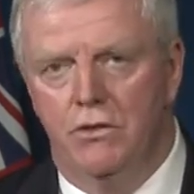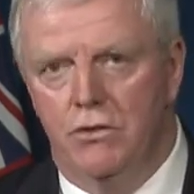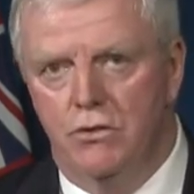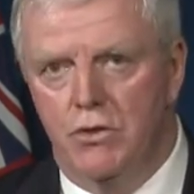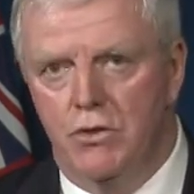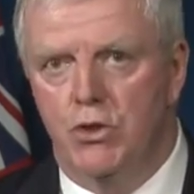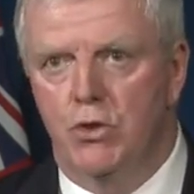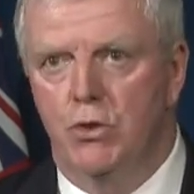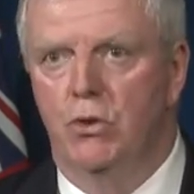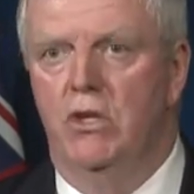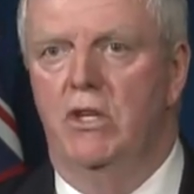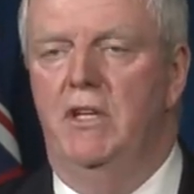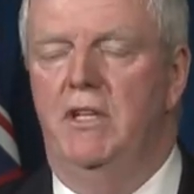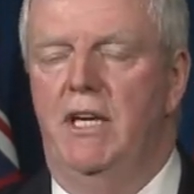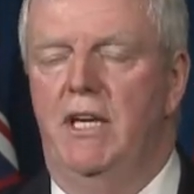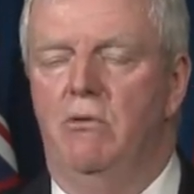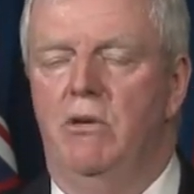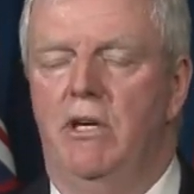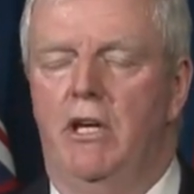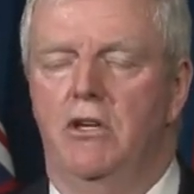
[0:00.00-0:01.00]
to ensure that
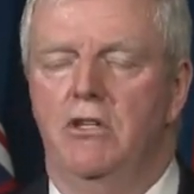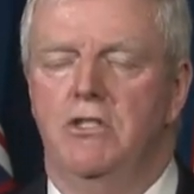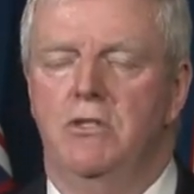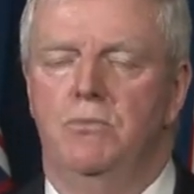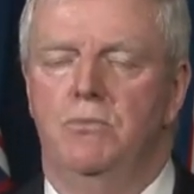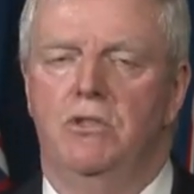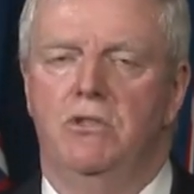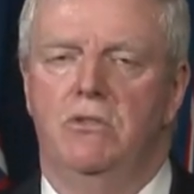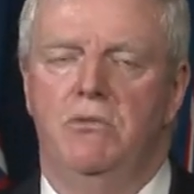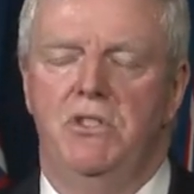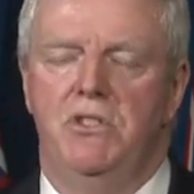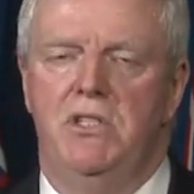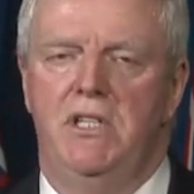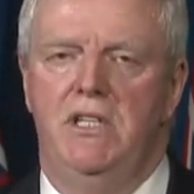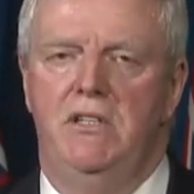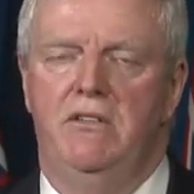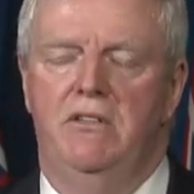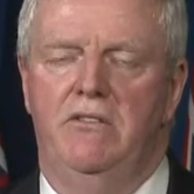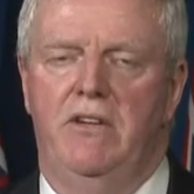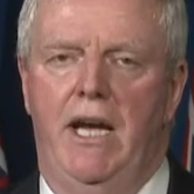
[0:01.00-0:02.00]
they were eligible to
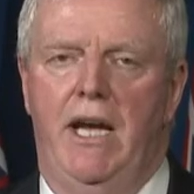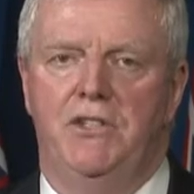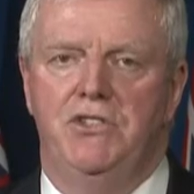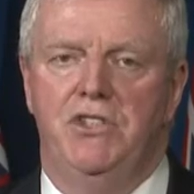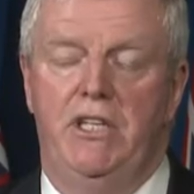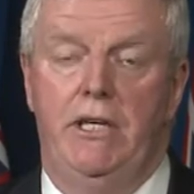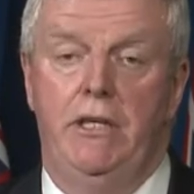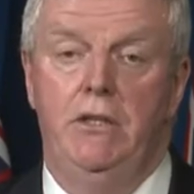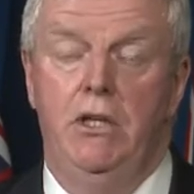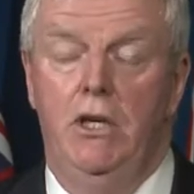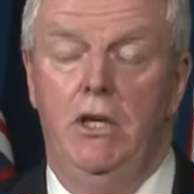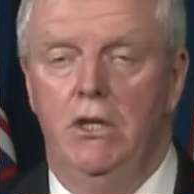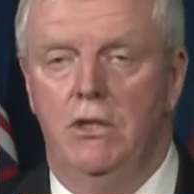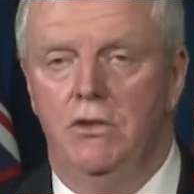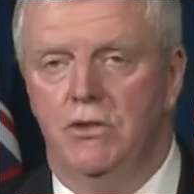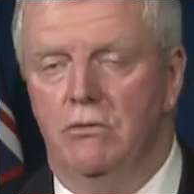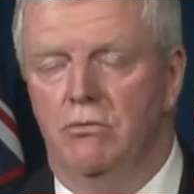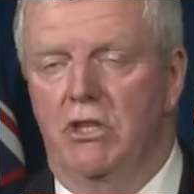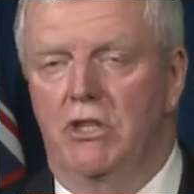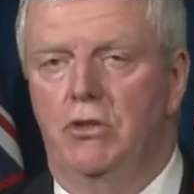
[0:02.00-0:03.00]
receive the vaccine,
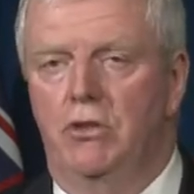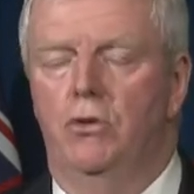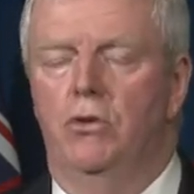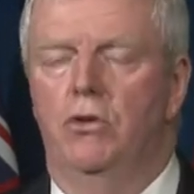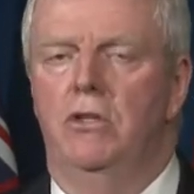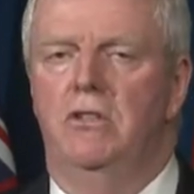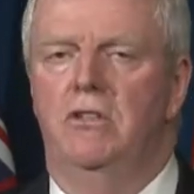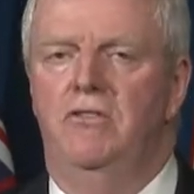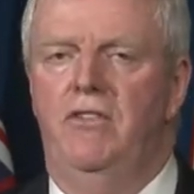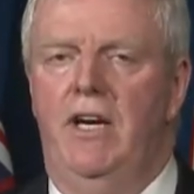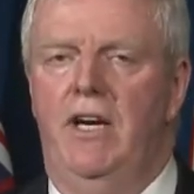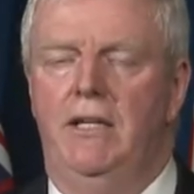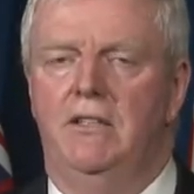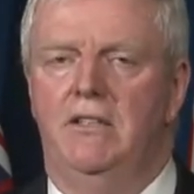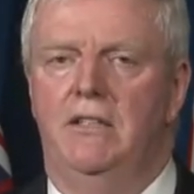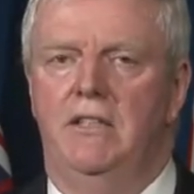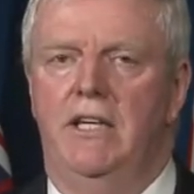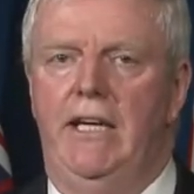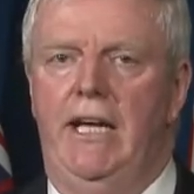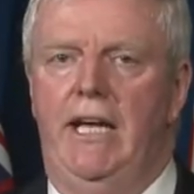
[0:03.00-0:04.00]
to record the
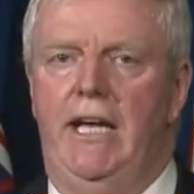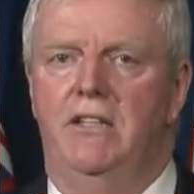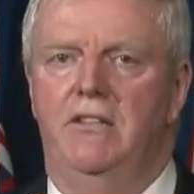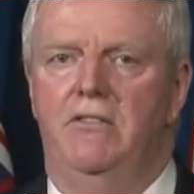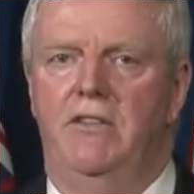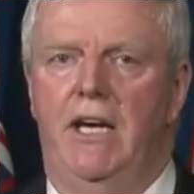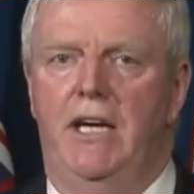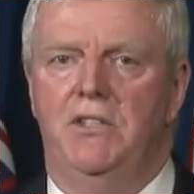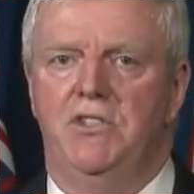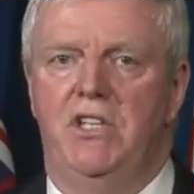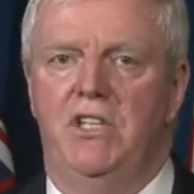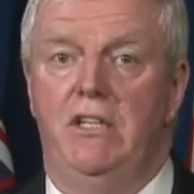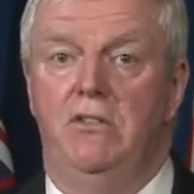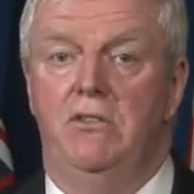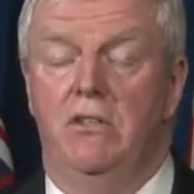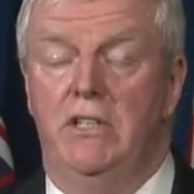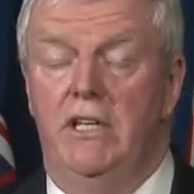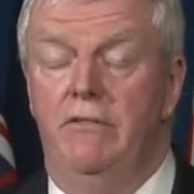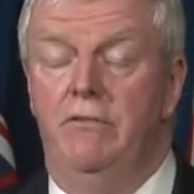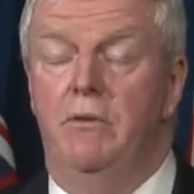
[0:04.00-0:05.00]
fact that they had the vaccine,
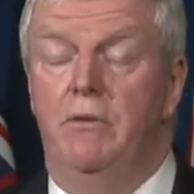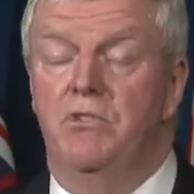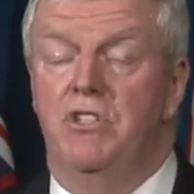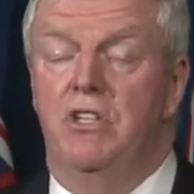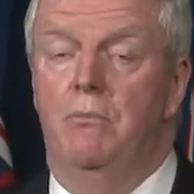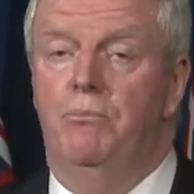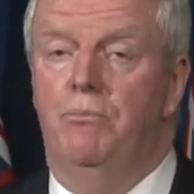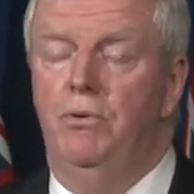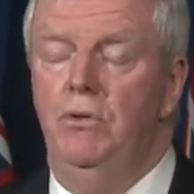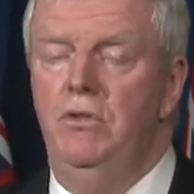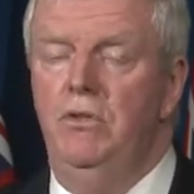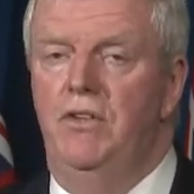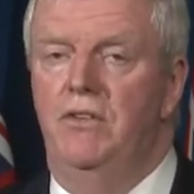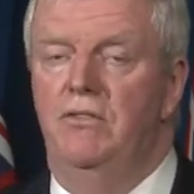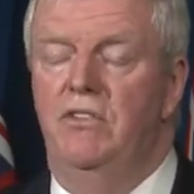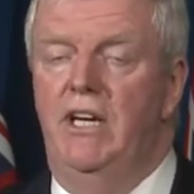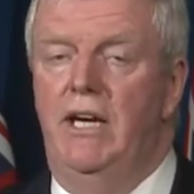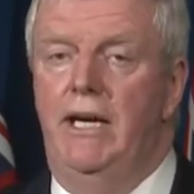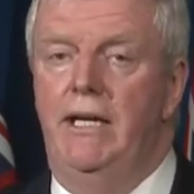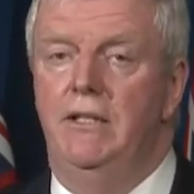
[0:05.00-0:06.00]
to give them some proof
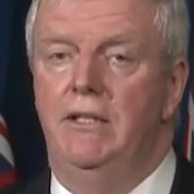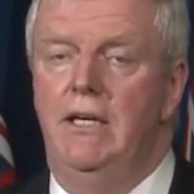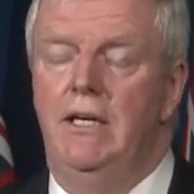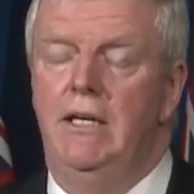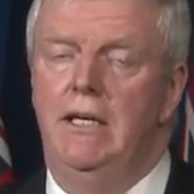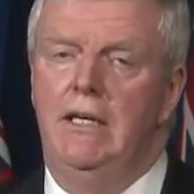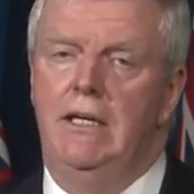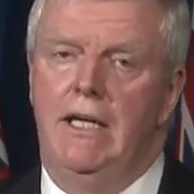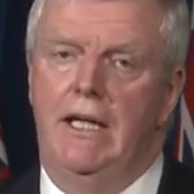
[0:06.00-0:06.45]
of that,